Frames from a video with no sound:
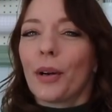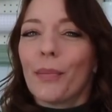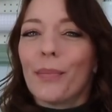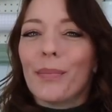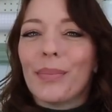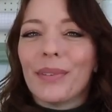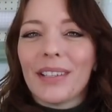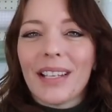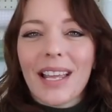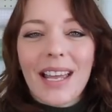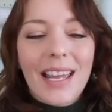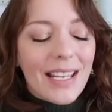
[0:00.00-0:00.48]
a
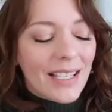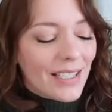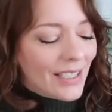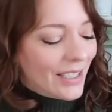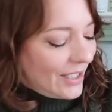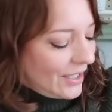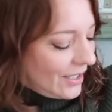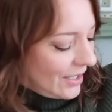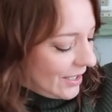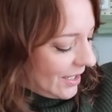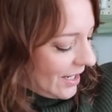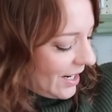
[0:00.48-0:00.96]

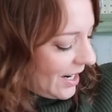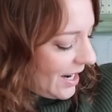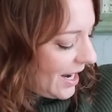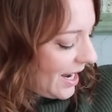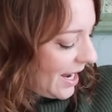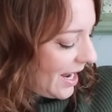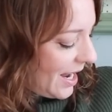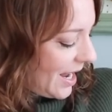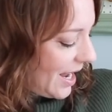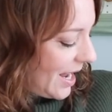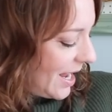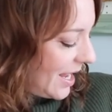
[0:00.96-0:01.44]
blazer
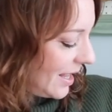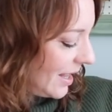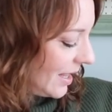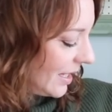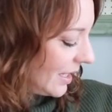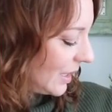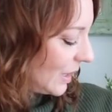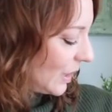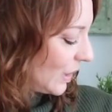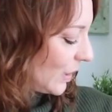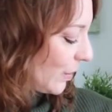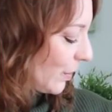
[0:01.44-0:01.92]
in
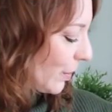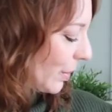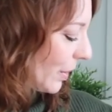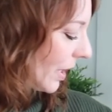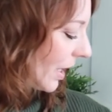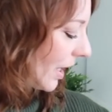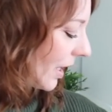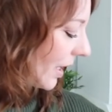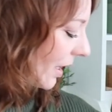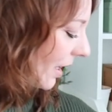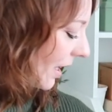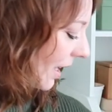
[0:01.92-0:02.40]
the
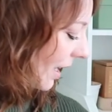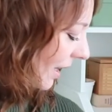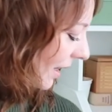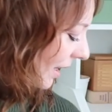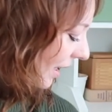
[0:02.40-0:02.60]
spring, I